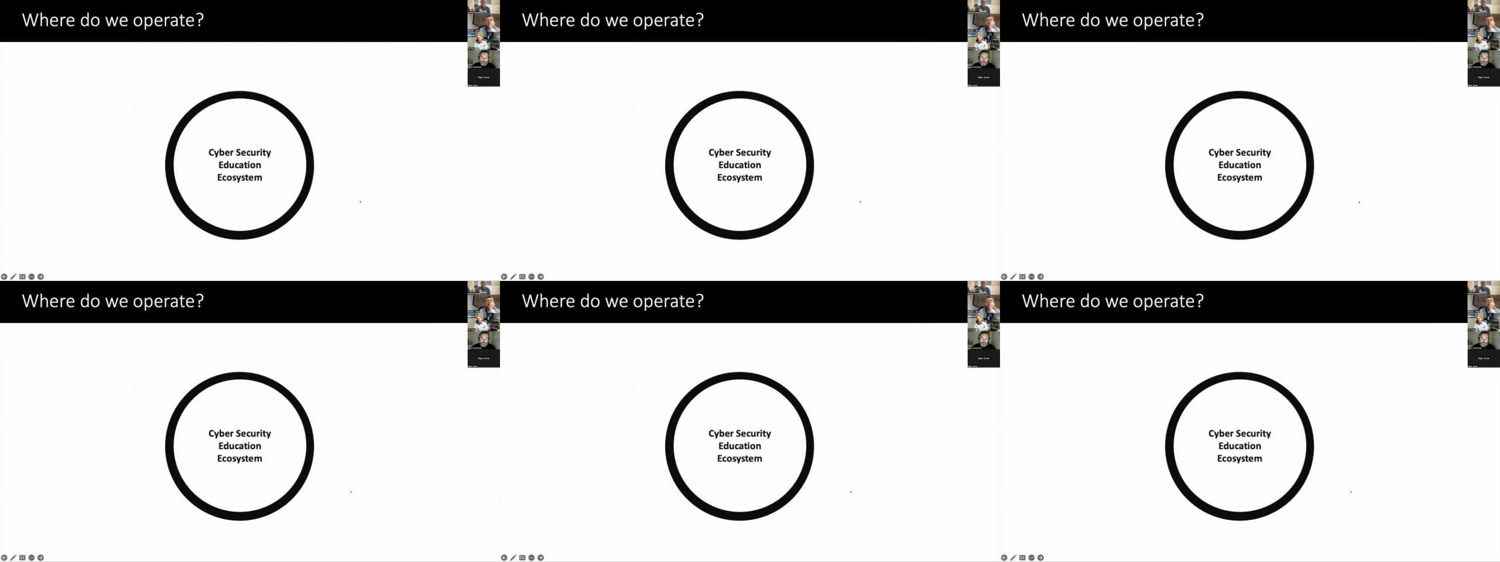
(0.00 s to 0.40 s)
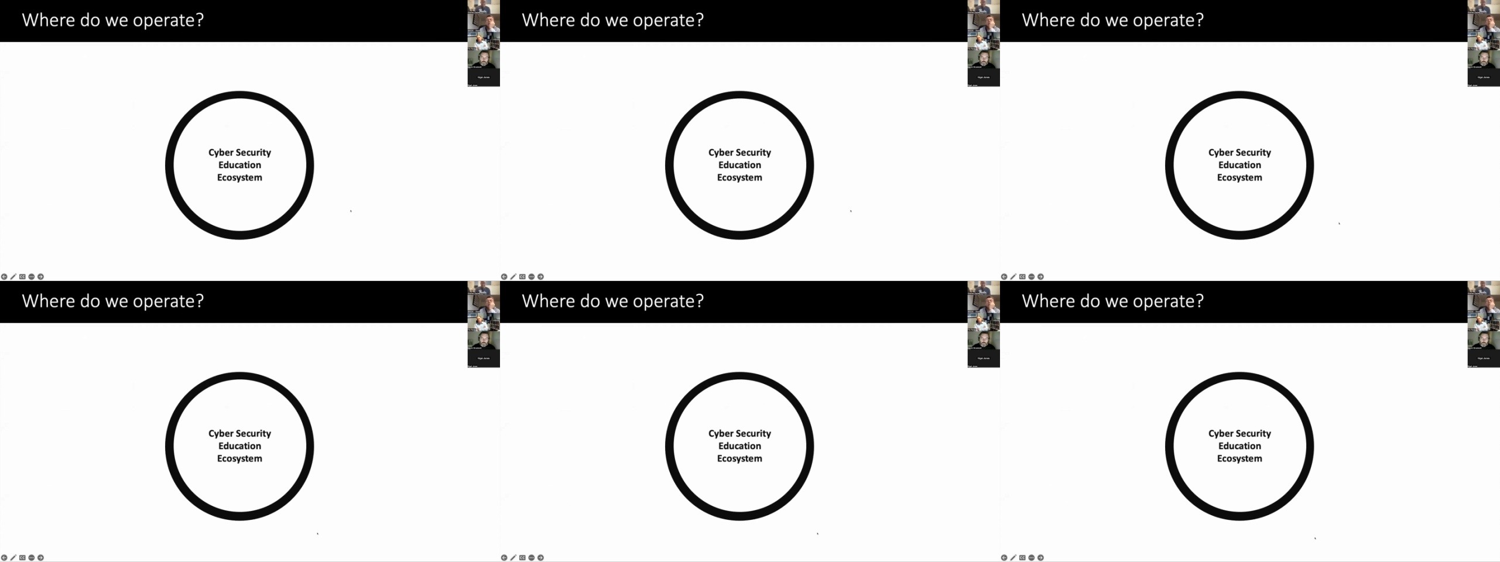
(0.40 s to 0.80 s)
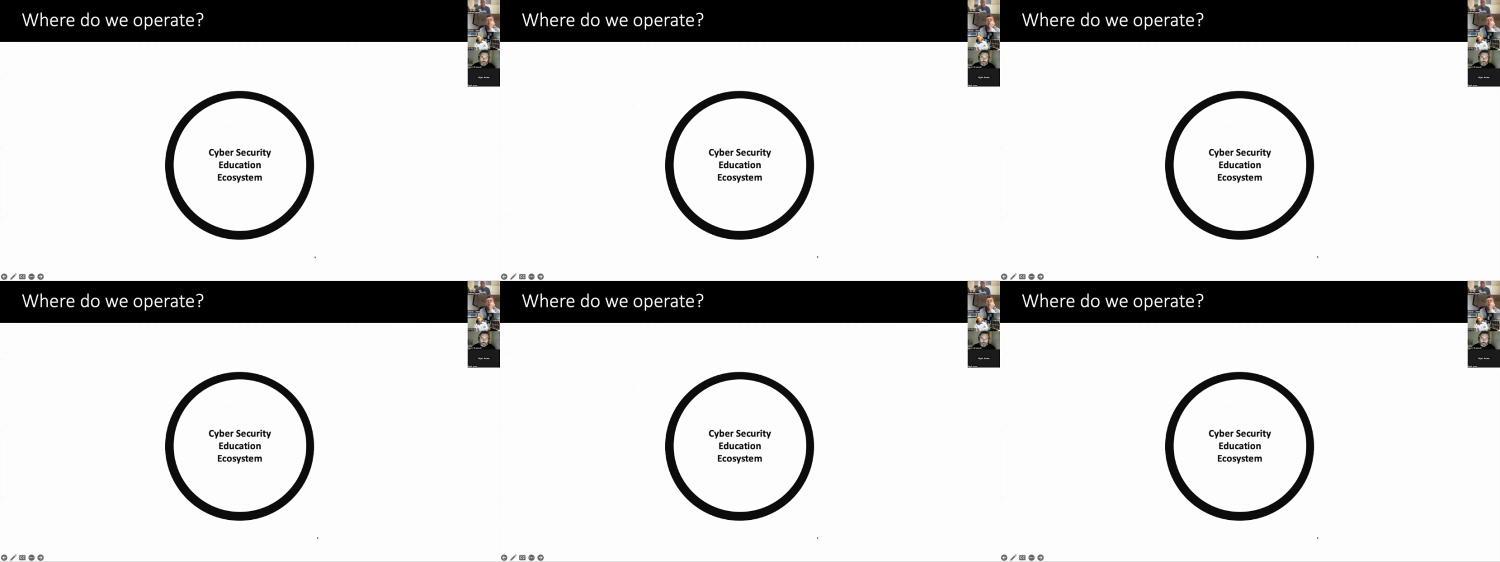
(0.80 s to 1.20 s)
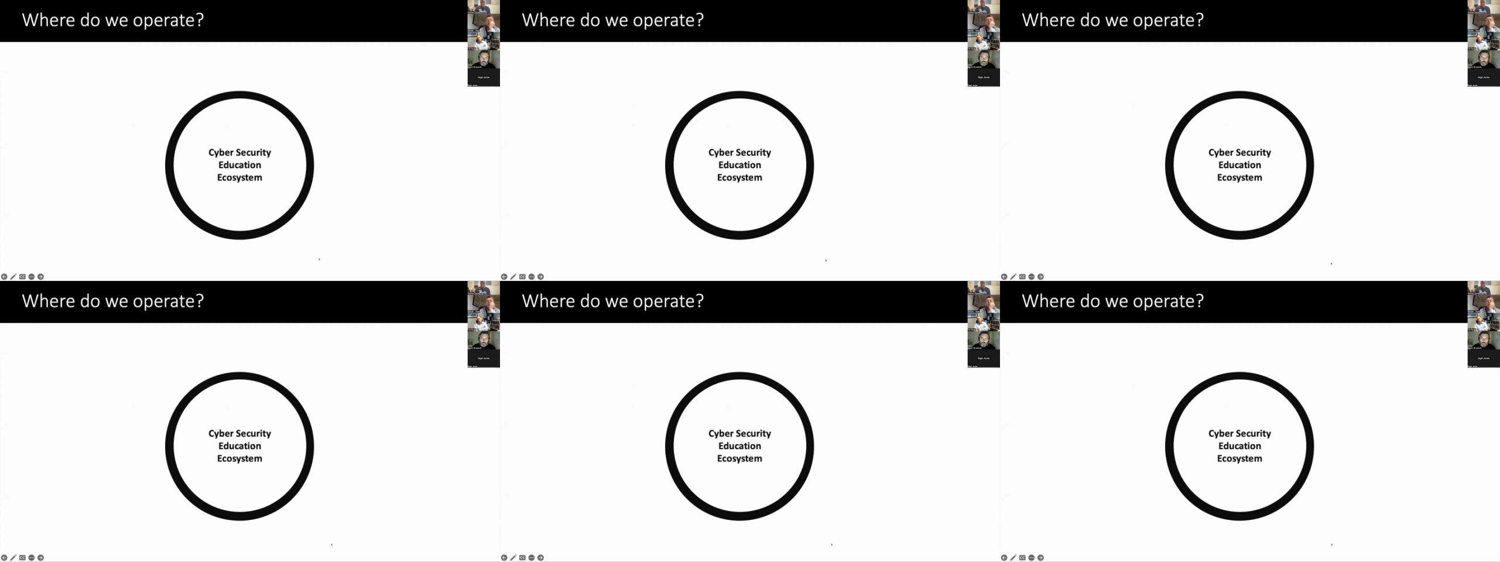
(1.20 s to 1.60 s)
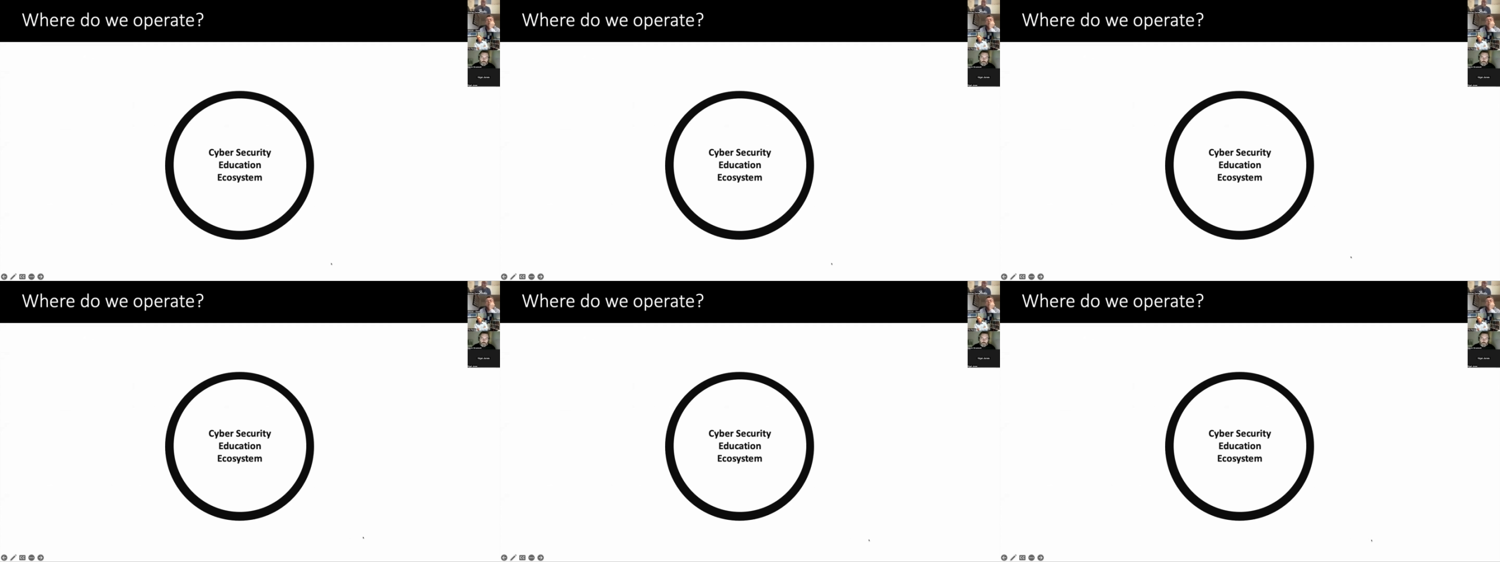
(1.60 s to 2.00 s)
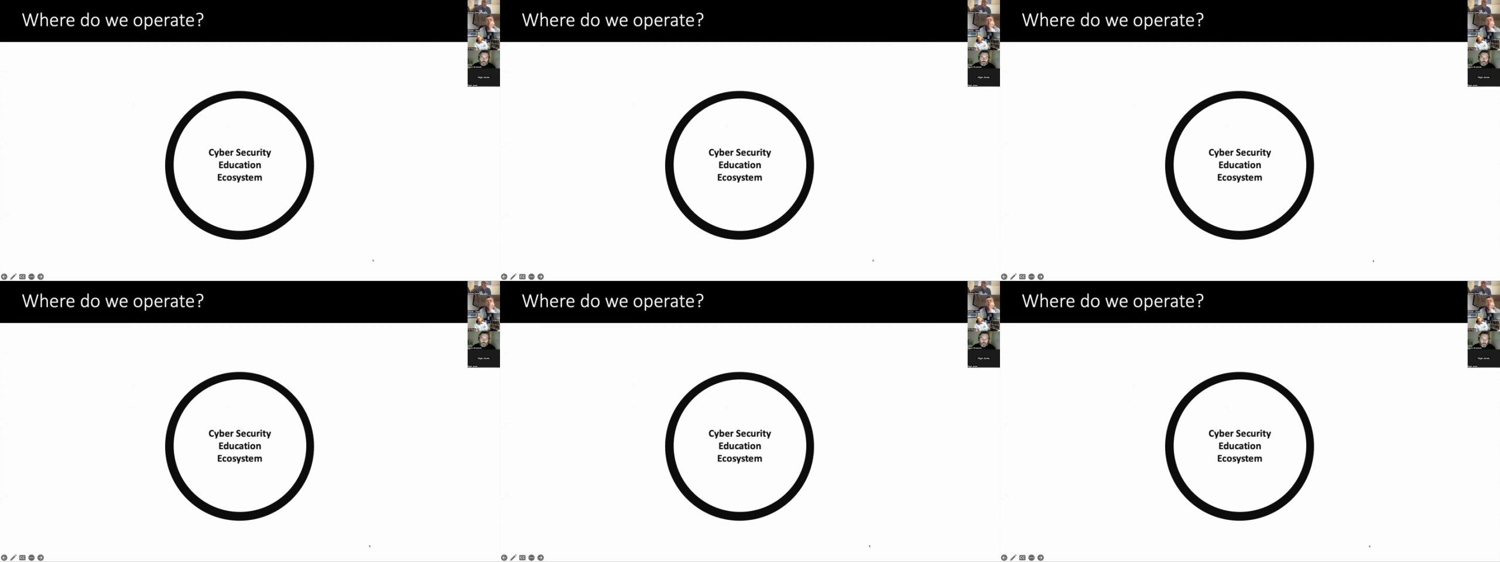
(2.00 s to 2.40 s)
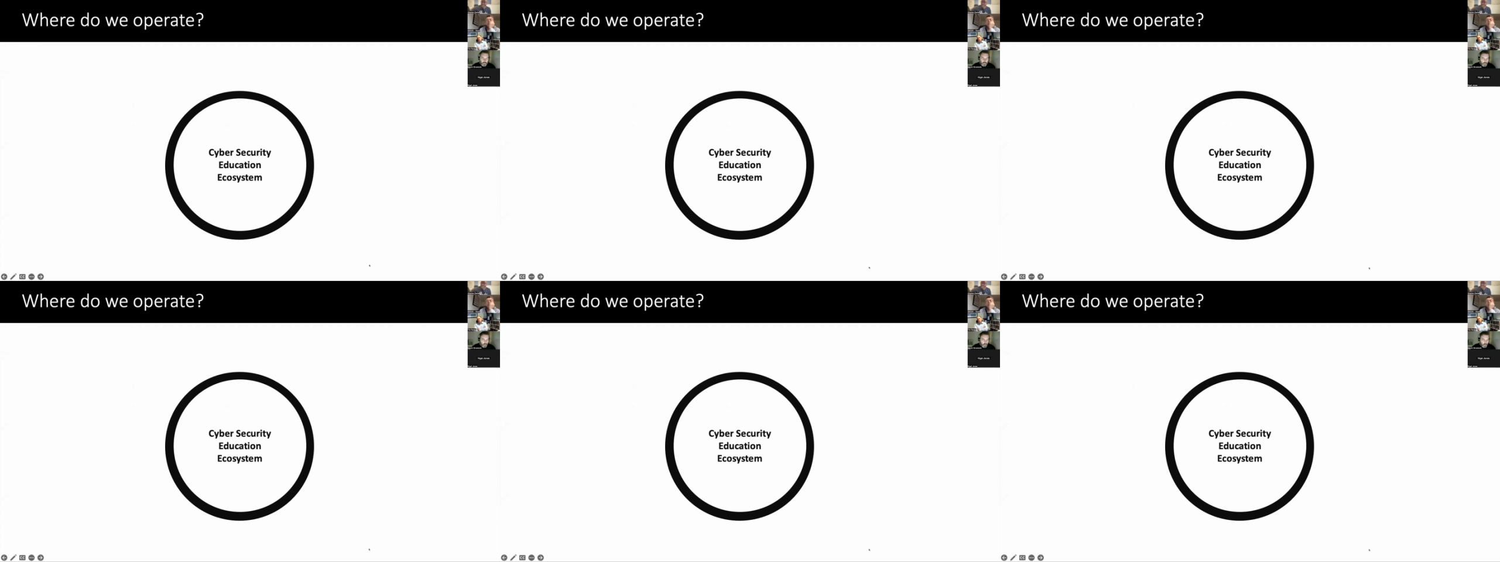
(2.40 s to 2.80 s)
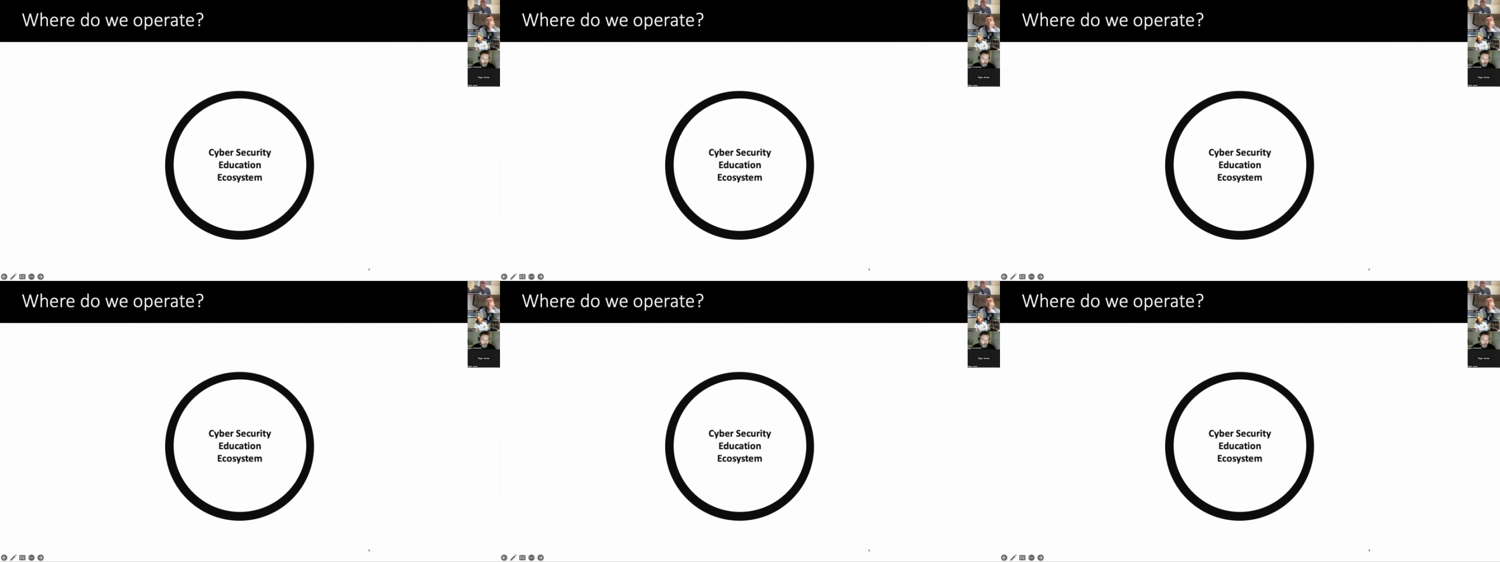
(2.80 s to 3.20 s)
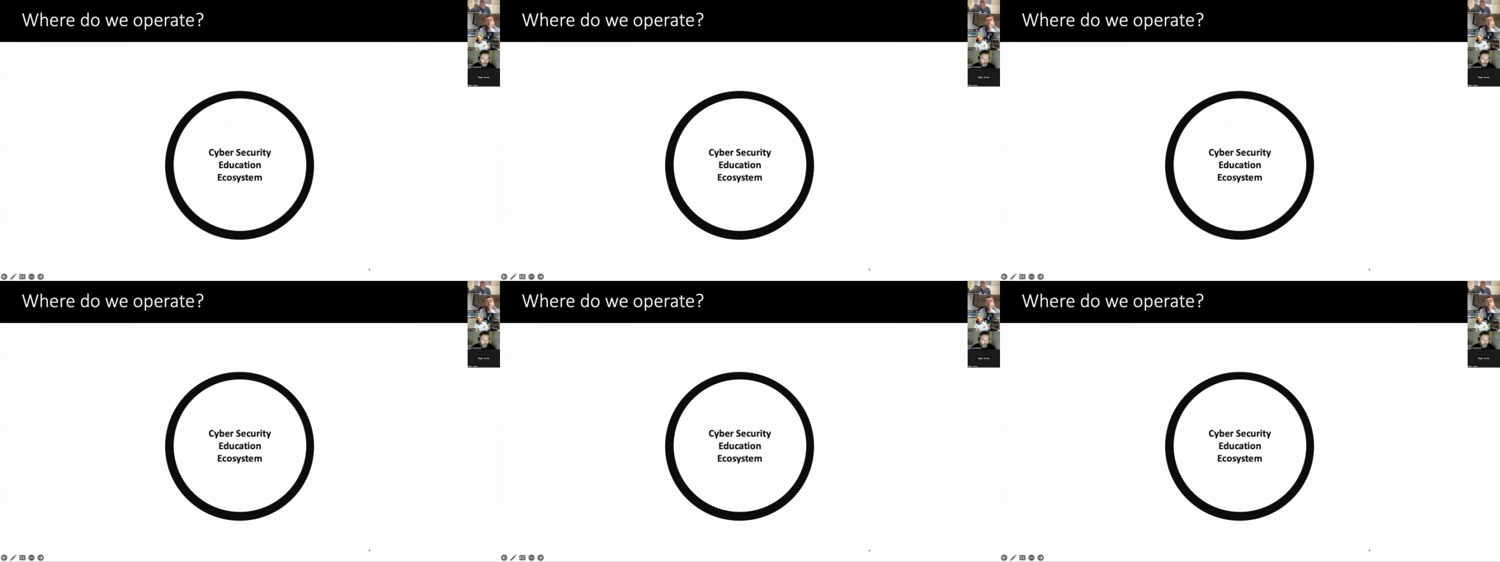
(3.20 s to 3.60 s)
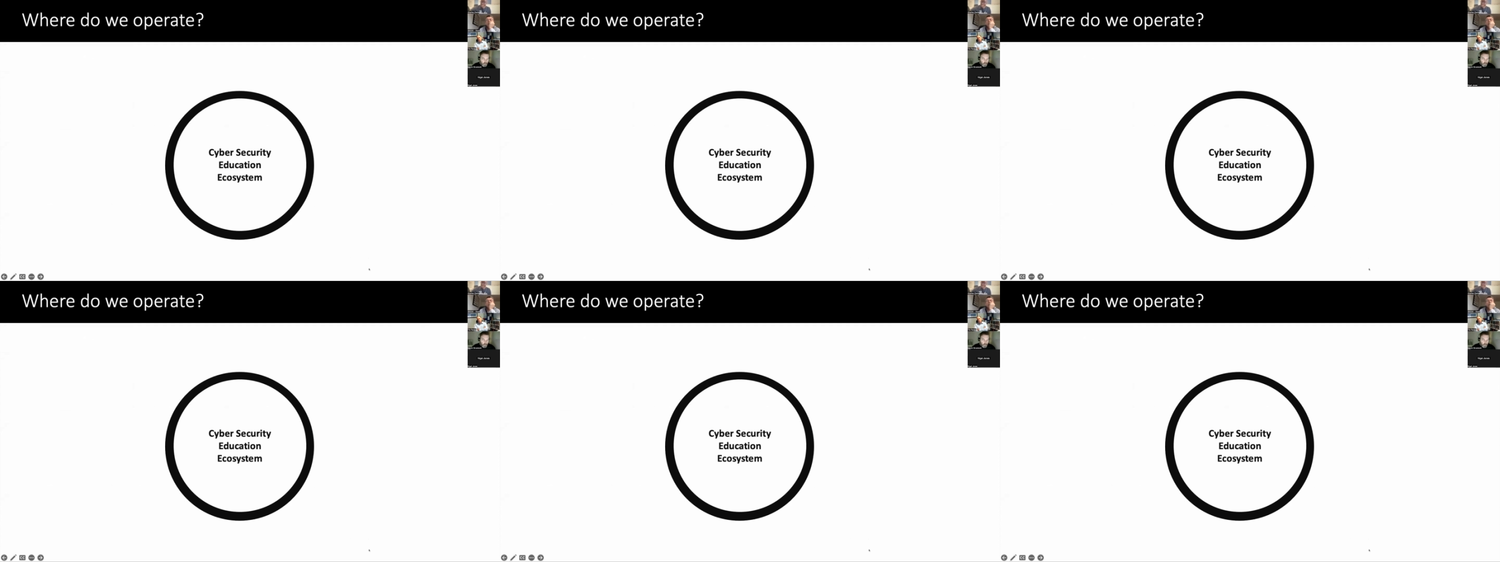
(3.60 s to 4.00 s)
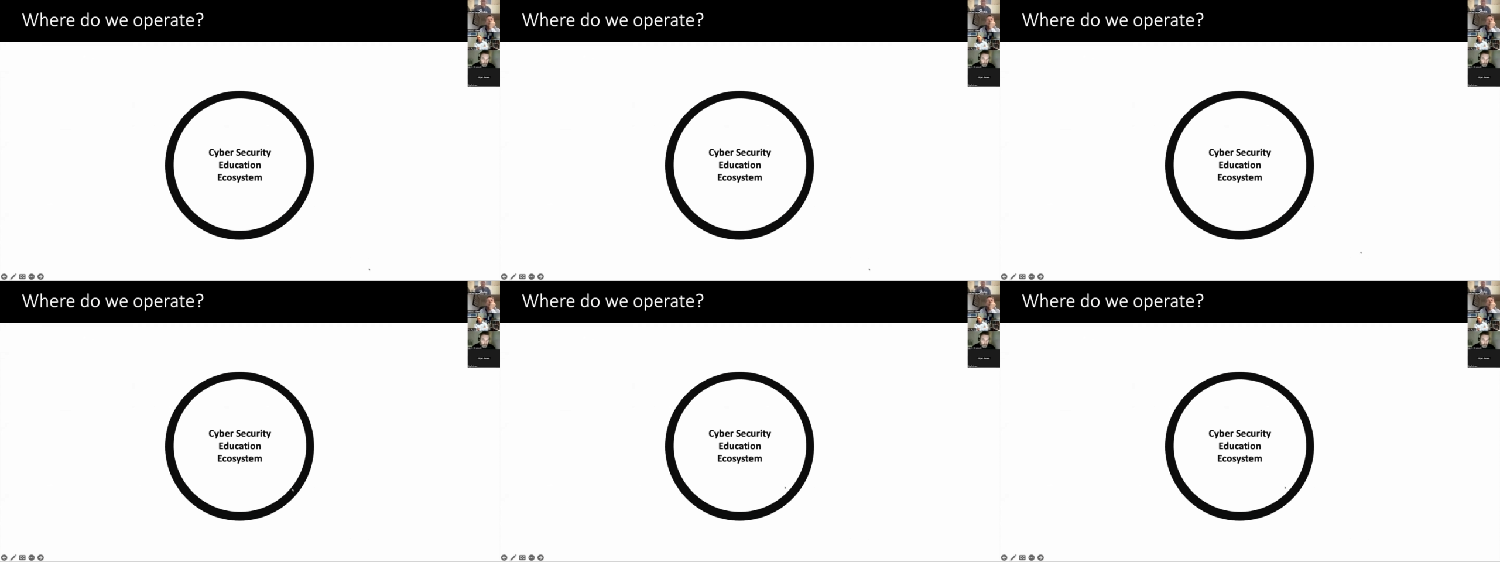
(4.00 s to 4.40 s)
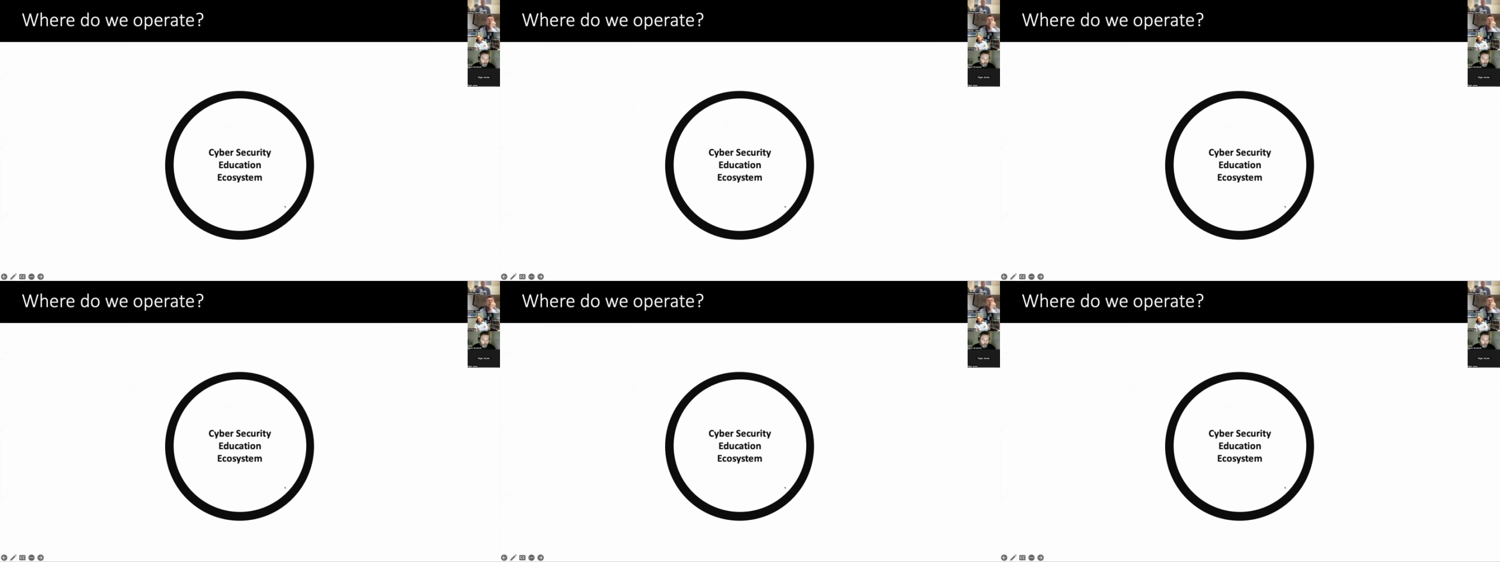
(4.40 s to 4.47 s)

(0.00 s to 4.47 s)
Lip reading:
No face is visible, so there are no lips to read.